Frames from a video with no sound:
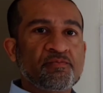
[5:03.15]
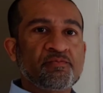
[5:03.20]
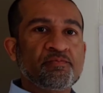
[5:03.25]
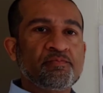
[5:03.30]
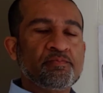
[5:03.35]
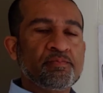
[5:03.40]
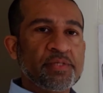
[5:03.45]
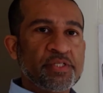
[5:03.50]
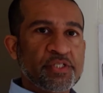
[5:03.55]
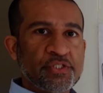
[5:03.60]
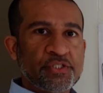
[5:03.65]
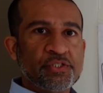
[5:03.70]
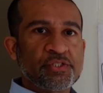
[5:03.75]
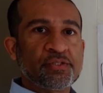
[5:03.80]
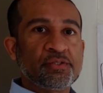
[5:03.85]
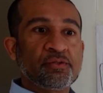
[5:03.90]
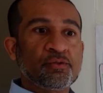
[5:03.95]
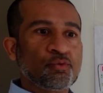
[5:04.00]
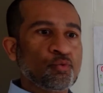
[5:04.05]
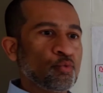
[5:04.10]

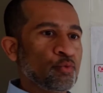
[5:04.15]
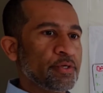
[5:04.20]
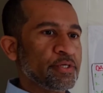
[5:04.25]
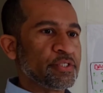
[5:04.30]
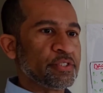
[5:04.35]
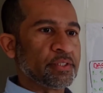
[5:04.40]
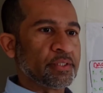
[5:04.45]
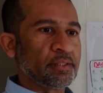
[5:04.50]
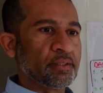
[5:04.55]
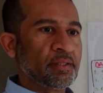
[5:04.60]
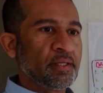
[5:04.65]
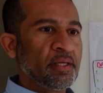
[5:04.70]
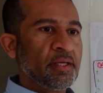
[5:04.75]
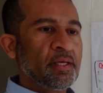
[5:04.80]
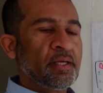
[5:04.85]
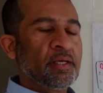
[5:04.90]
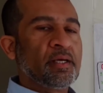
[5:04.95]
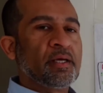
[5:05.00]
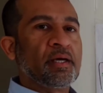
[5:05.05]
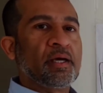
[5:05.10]
mission, vision,
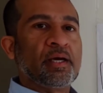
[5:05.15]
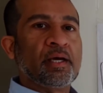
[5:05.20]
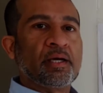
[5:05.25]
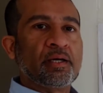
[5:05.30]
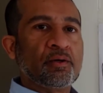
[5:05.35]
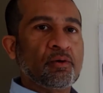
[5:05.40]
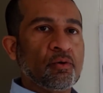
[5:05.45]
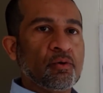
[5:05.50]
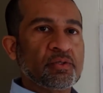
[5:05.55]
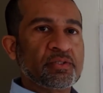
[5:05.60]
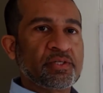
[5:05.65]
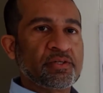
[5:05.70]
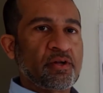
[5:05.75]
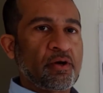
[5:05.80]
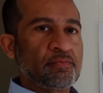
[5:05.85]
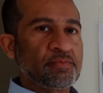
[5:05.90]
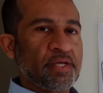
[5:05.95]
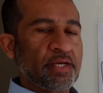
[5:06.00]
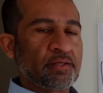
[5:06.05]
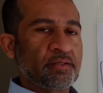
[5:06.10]
goals and
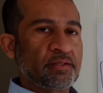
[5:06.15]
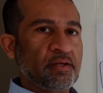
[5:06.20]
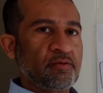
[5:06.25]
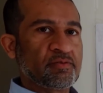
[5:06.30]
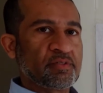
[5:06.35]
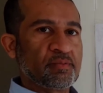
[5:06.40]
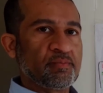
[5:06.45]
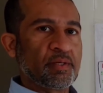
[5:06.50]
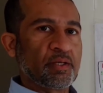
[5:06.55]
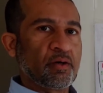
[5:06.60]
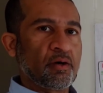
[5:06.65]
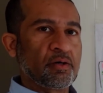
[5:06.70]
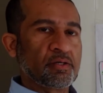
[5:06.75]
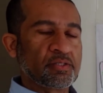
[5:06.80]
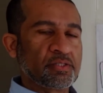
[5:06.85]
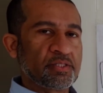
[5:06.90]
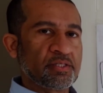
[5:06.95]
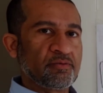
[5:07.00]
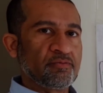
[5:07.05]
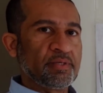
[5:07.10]
objectives,
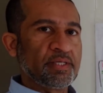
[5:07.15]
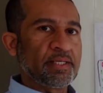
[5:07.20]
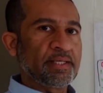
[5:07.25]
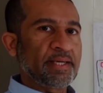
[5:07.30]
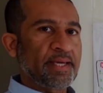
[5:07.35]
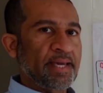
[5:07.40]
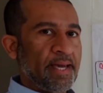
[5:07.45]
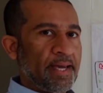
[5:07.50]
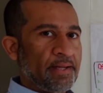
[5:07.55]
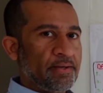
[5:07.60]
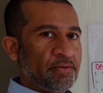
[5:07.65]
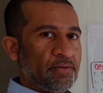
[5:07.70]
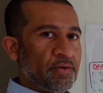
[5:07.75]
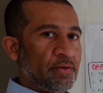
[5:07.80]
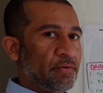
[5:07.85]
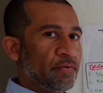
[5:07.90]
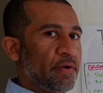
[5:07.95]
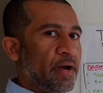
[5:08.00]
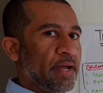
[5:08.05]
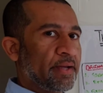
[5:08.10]
because we can't
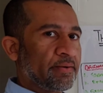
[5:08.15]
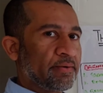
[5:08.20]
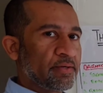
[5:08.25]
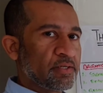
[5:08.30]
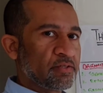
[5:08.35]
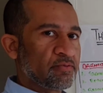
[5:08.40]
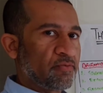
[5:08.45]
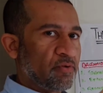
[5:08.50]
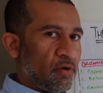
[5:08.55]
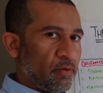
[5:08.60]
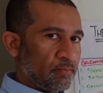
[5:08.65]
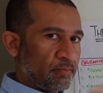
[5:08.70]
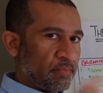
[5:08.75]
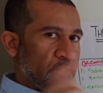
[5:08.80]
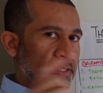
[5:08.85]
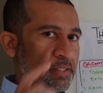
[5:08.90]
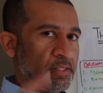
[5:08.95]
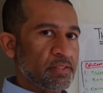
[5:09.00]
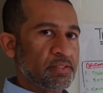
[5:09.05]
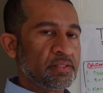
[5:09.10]
digress from
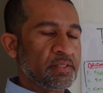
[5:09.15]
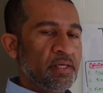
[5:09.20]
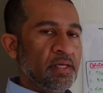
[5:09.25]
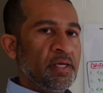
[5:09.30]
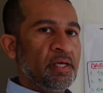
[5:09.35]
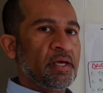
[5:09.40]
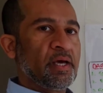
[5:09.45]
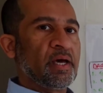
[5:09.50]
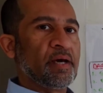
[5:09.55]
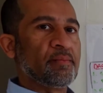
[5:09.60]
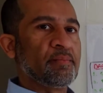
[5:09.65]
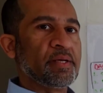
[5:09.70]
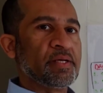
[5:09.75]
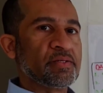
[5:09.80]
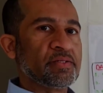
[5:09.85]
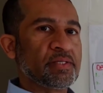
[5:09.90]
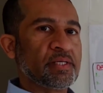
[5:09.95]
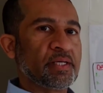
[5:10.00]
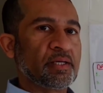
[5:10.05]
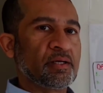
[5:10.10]
these
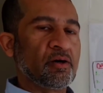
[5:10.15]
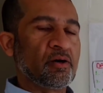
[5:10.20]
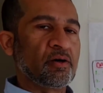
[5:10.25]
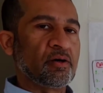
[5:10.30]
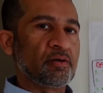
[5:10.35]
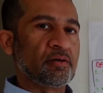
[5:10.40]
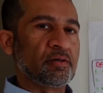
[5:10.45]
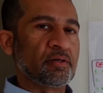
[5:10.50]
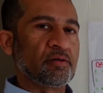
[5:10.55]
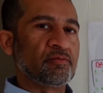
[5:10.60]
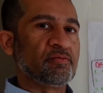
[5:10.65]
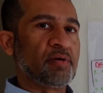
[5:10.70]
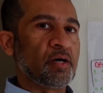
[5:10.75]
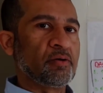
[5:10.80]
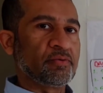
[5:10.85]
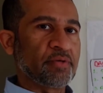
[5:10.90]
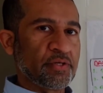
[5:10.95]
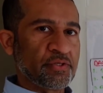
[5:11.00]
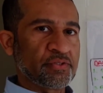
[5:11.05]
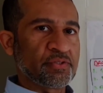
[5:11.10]
basic or
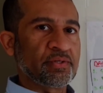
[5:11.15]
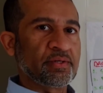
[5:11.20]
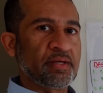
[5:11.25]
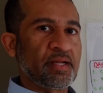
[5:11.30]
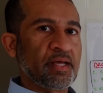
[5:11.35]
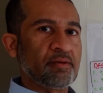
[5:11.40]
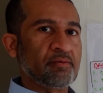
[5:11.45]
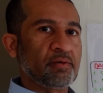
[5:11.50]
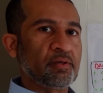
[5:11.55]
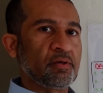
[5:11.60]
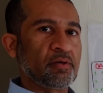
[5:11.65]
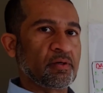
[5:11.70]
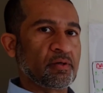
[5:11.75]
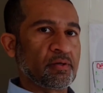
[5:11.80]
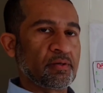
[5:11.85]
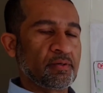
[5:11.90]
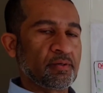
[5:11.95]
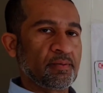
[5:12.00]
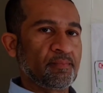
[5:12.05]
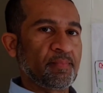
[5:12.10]
foundation level or
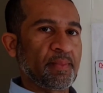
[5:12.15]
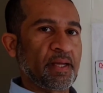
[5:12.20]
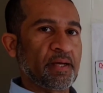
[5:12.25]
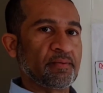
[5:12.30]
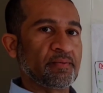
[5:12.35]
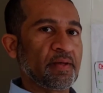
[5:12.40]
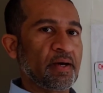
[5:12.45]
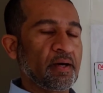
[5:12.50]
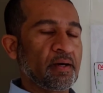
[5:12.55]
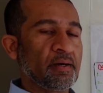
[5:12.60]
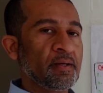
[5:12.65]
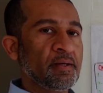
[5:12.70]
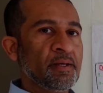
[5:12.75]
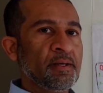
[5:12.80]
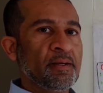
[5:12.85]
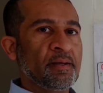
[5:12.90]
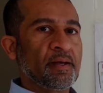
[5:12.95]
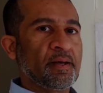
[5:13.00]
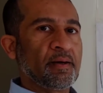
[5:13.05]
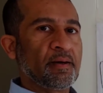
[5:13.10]
the
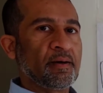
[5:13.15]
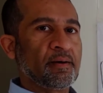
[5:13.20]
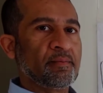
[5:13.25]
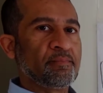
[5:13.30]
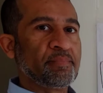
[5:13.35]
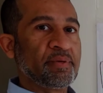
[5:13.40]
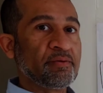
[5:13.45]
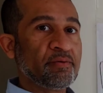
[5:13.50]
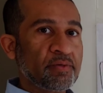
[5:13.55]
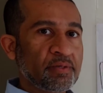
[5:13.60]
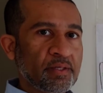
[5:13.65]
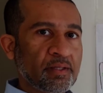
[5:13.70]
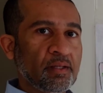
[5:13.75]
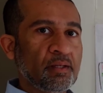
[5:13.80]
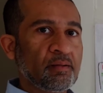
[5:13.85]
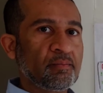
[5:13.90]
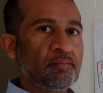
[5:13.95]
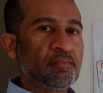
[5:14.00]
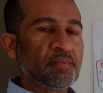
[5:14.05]
pivotal